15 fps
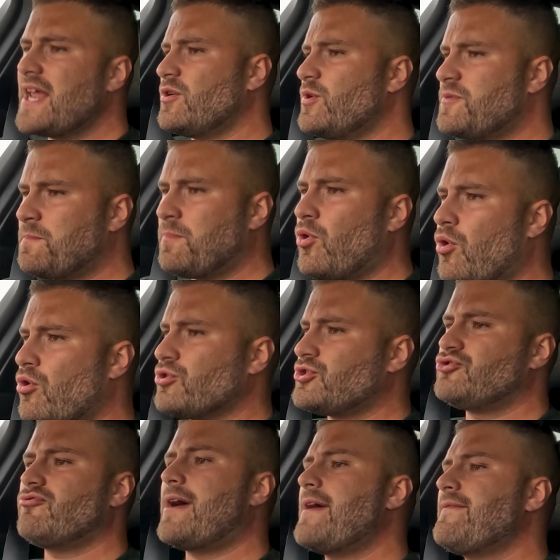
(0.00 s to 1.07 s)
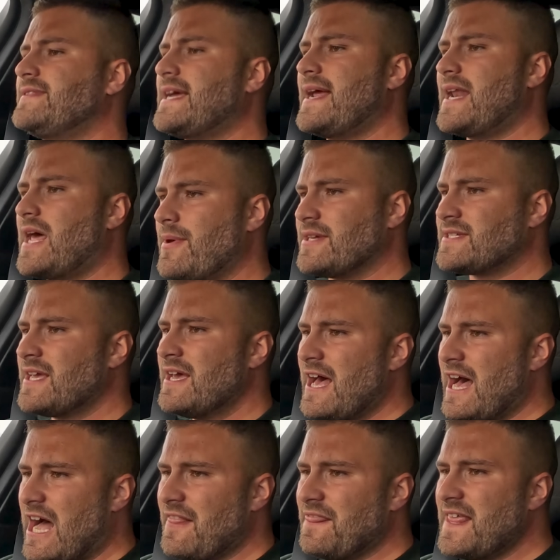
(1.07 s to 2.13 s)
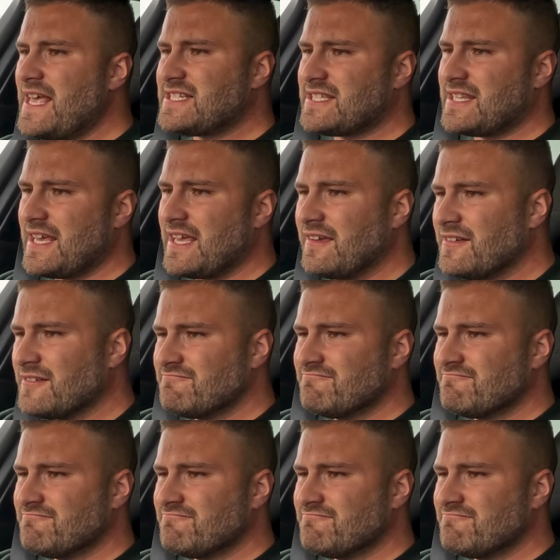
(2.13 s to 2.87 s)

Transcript: it with Porsche driving dynamics, and this thing,